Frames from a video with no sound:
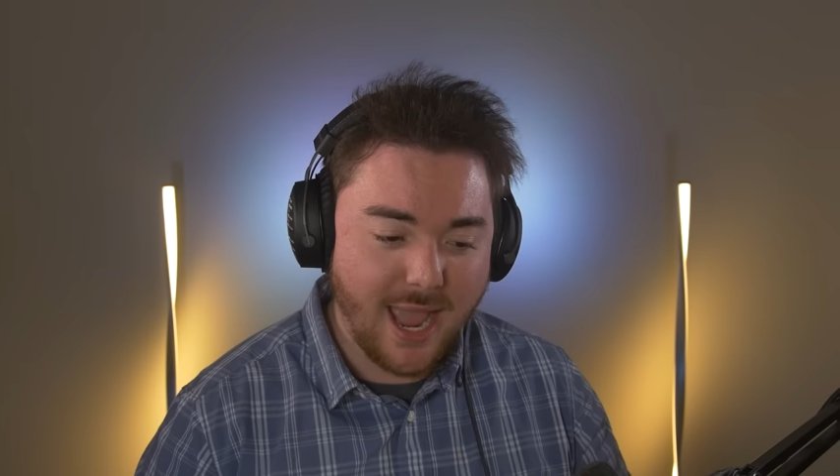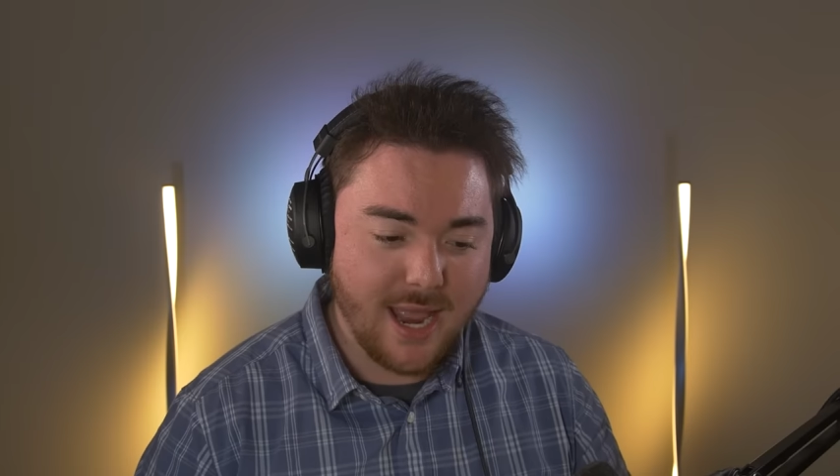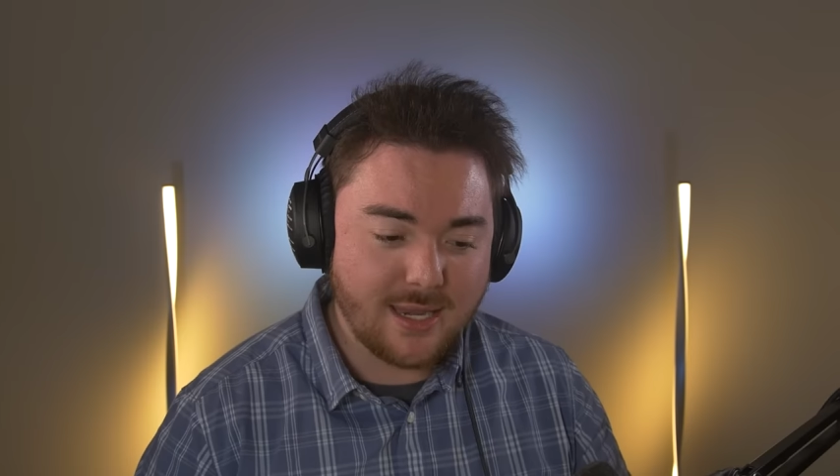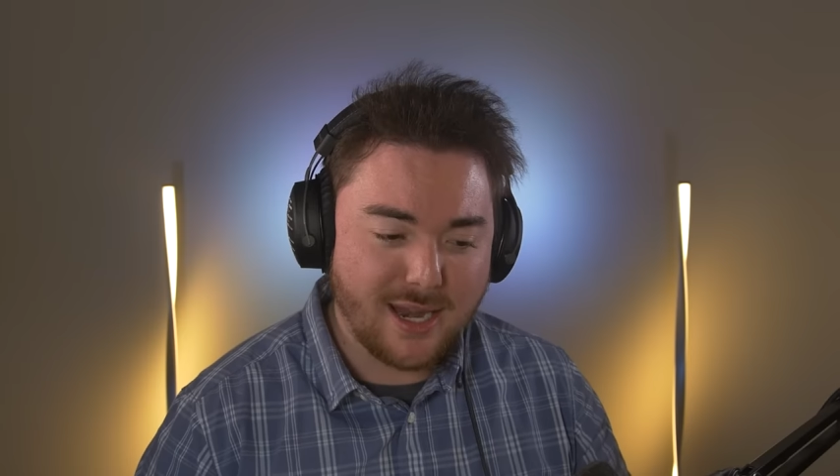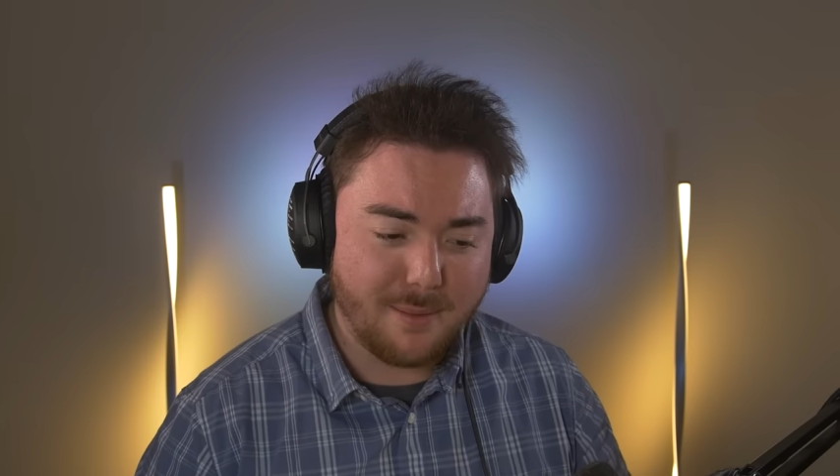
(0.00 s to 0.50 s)
I
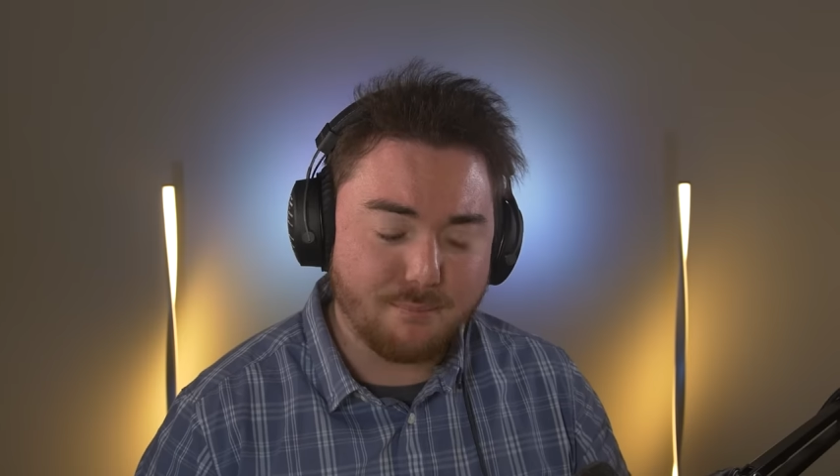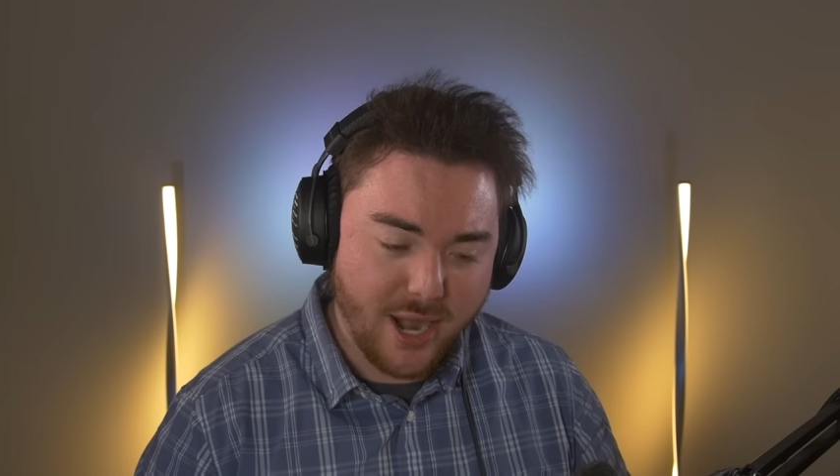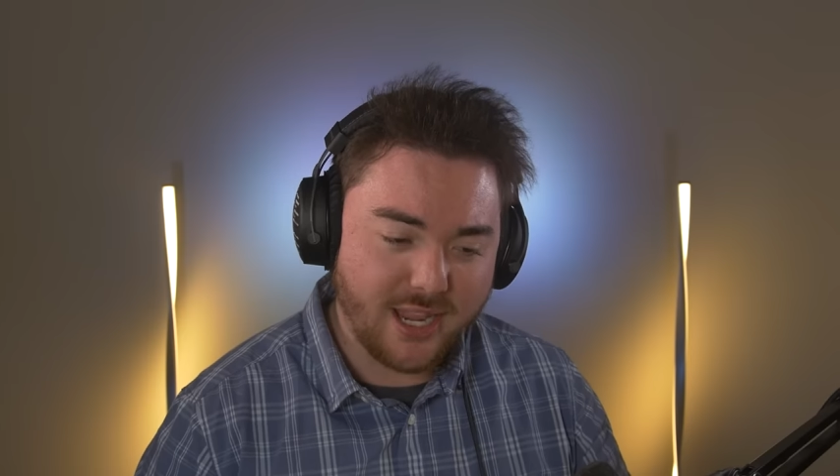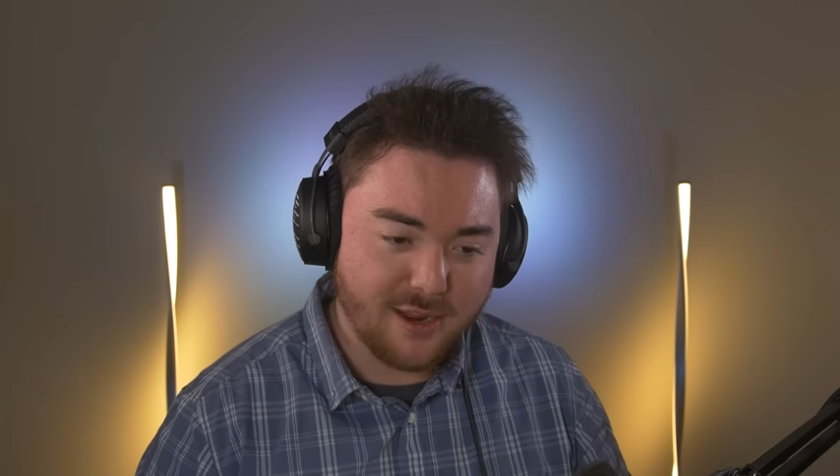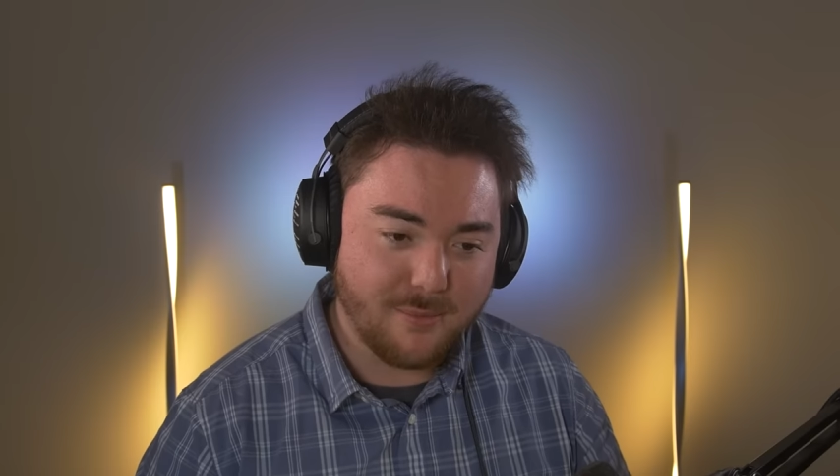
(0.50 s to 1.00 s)
ended up
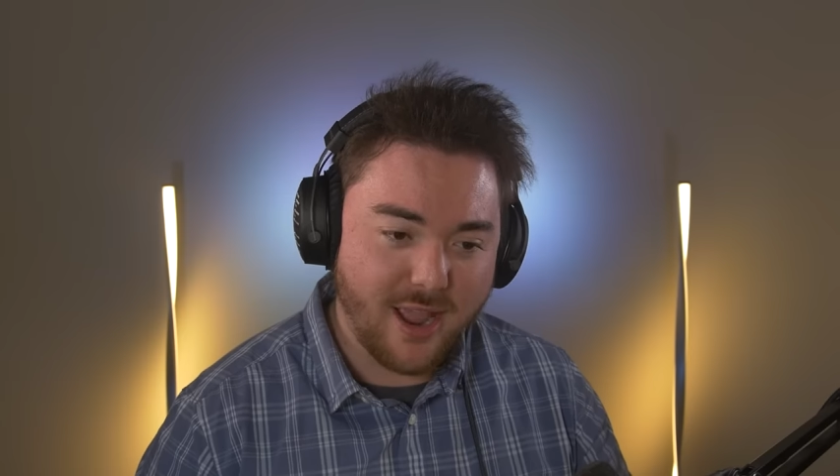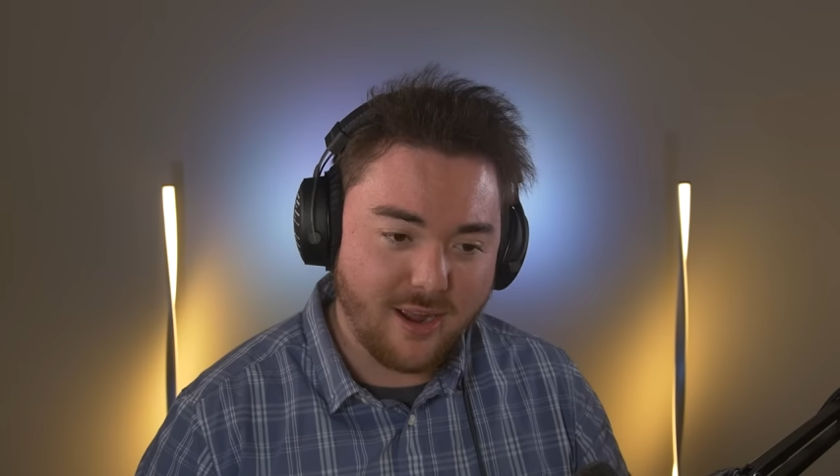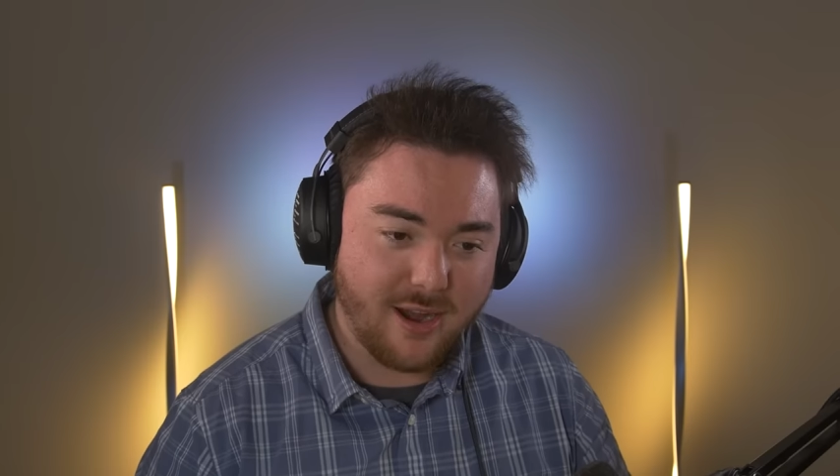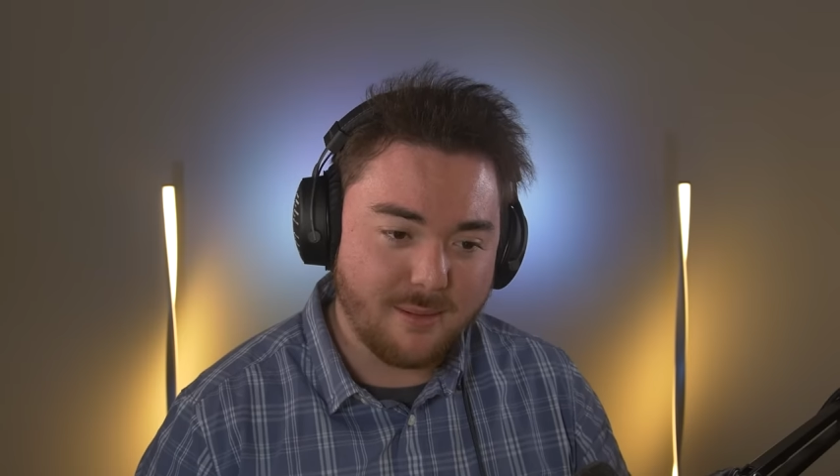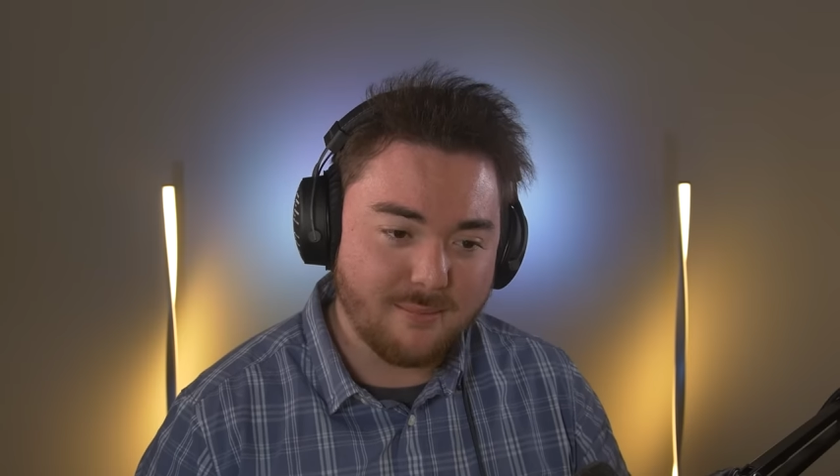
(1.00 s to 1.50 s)
breaking
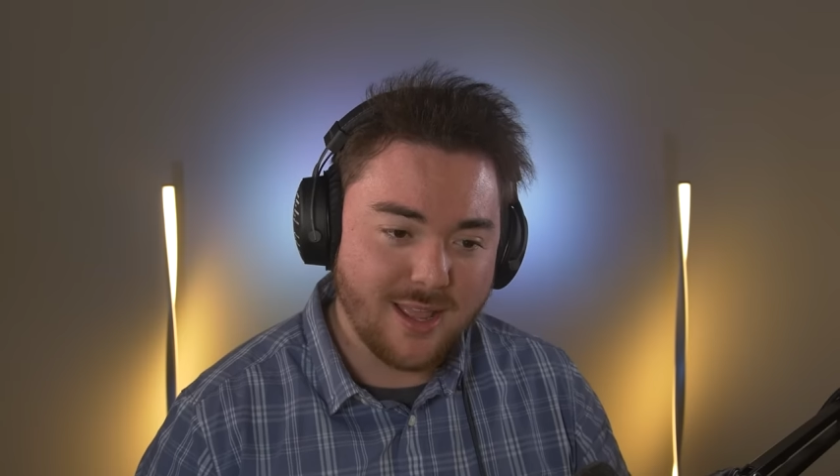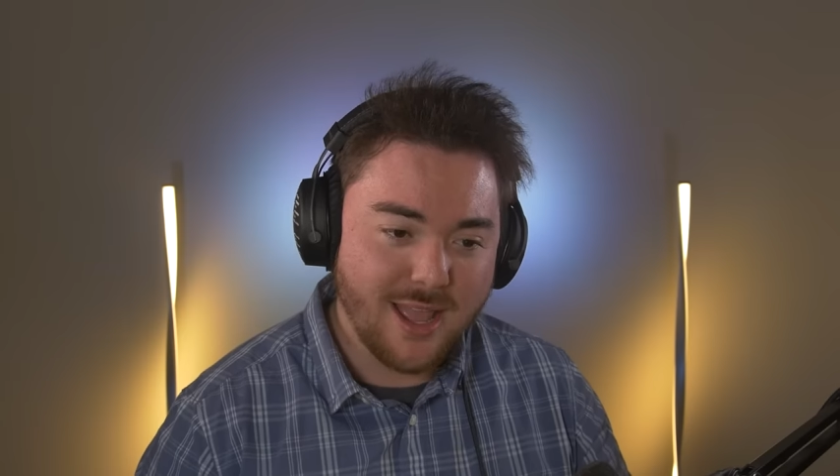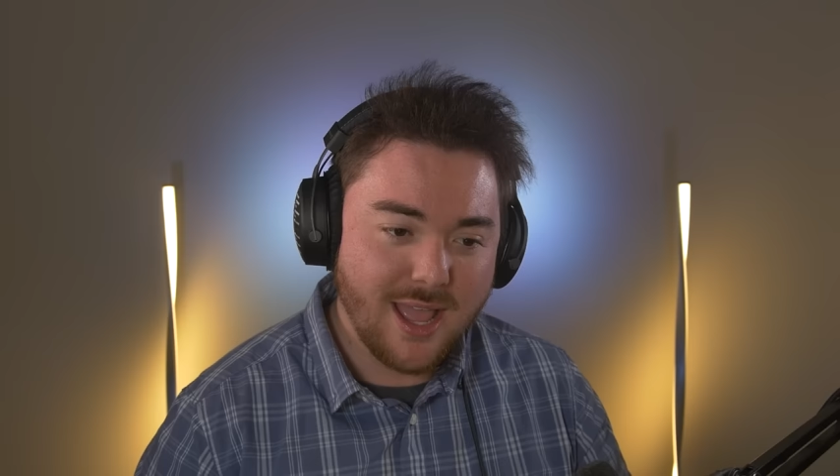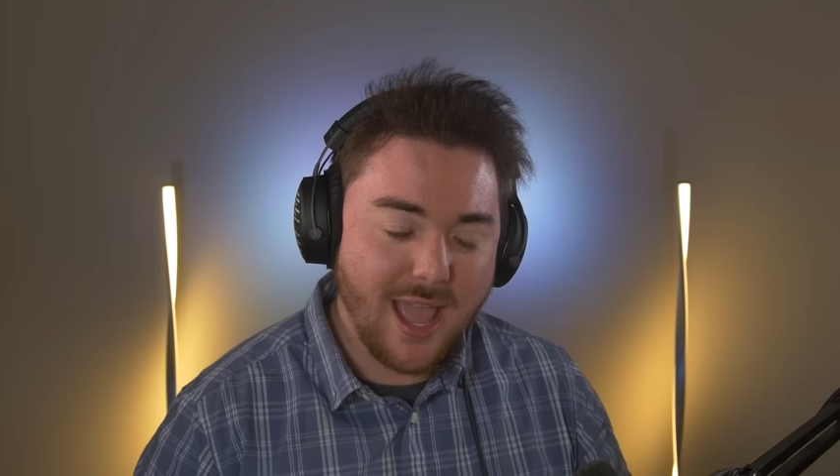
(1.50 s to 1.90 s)
my arm,